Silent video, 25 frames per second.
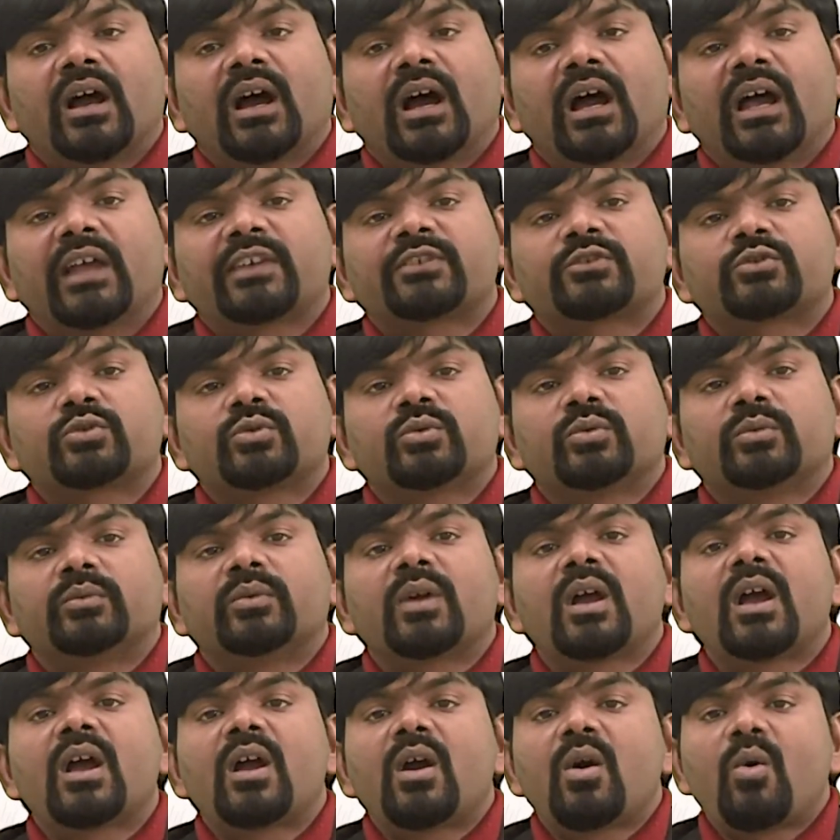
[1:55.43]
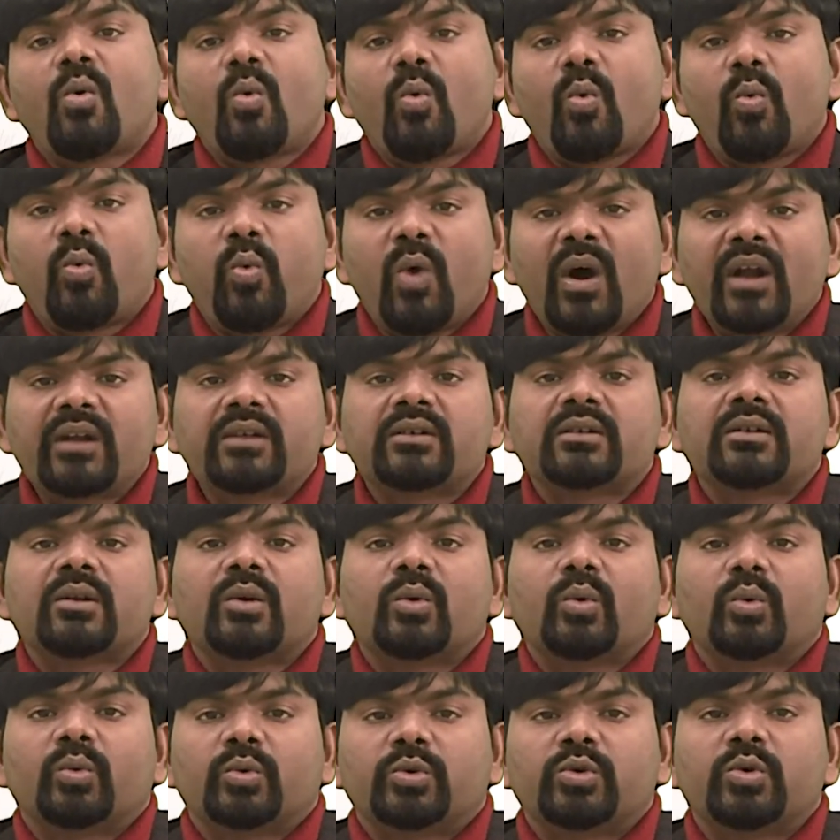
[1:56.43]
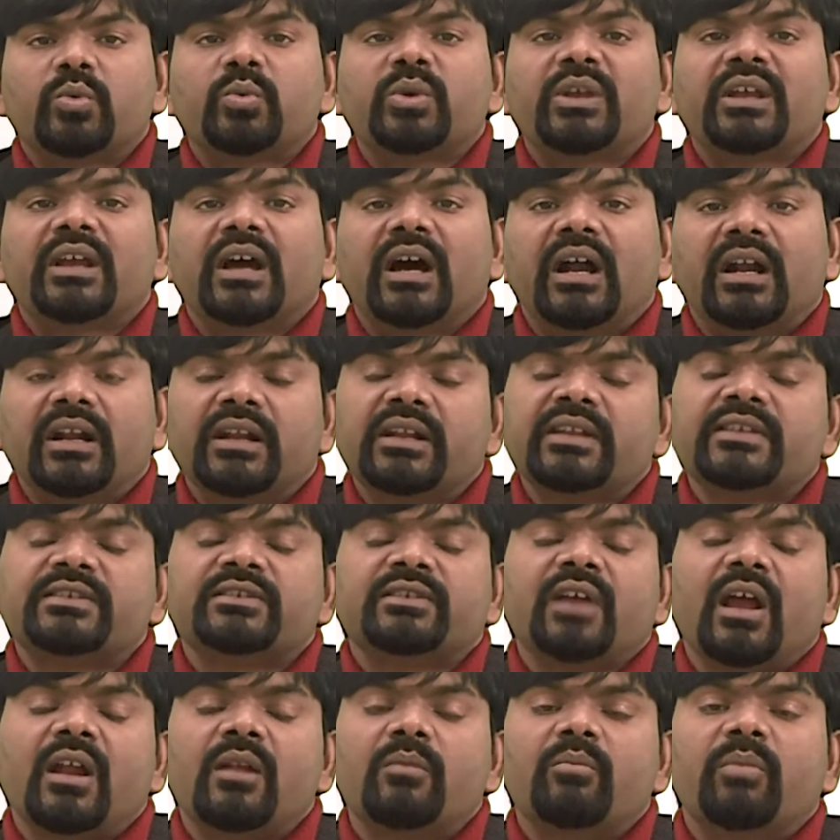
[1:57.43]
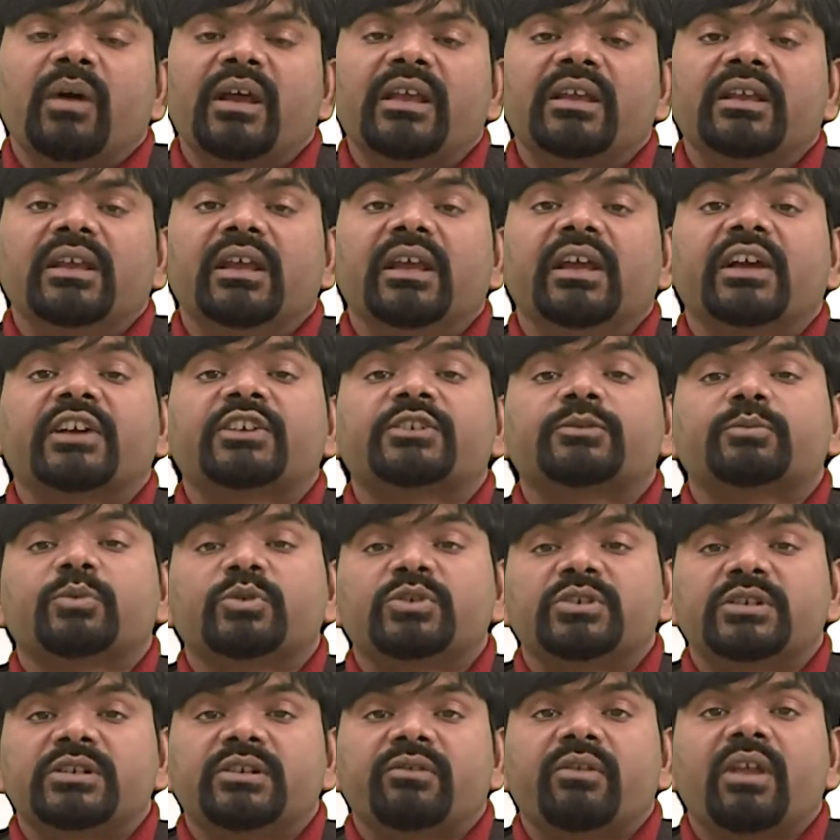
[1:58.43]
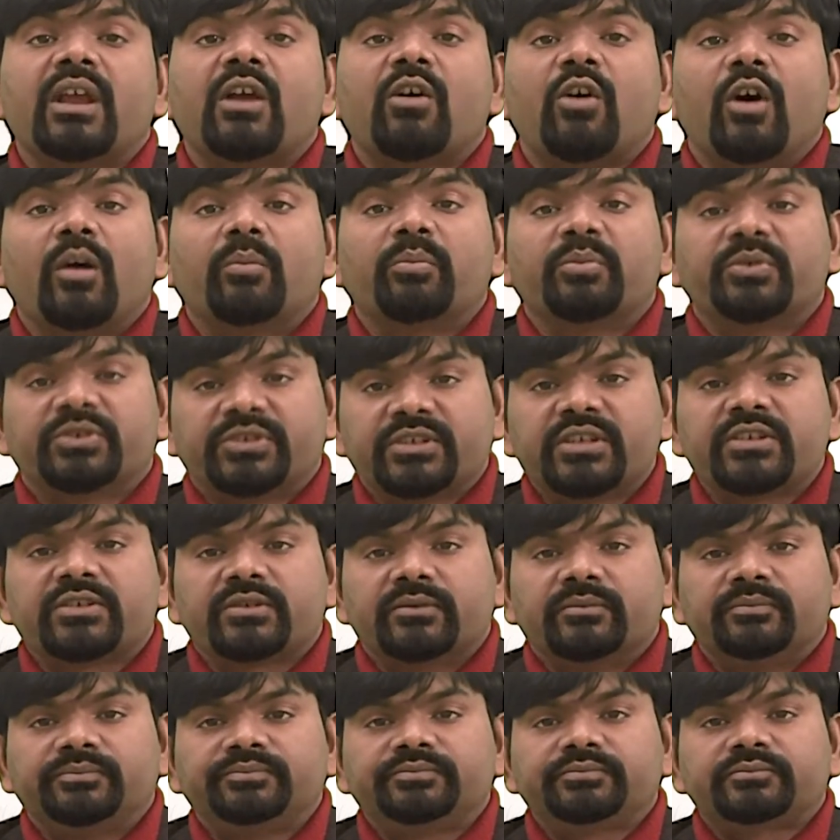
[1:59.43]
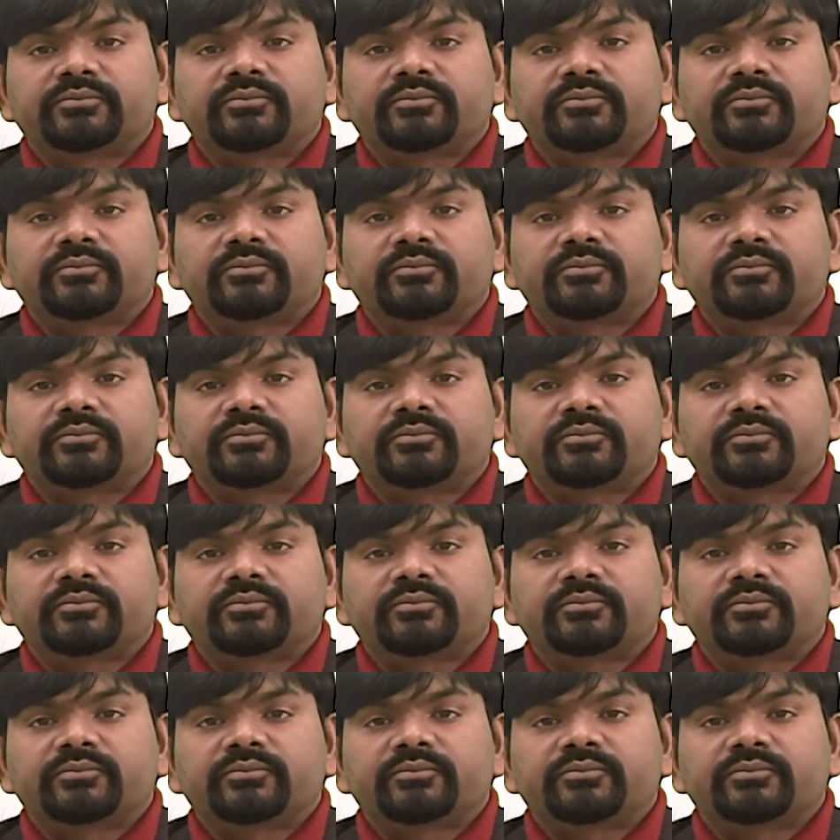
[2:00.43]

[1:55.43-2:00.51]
as to what do we understand by expository composition.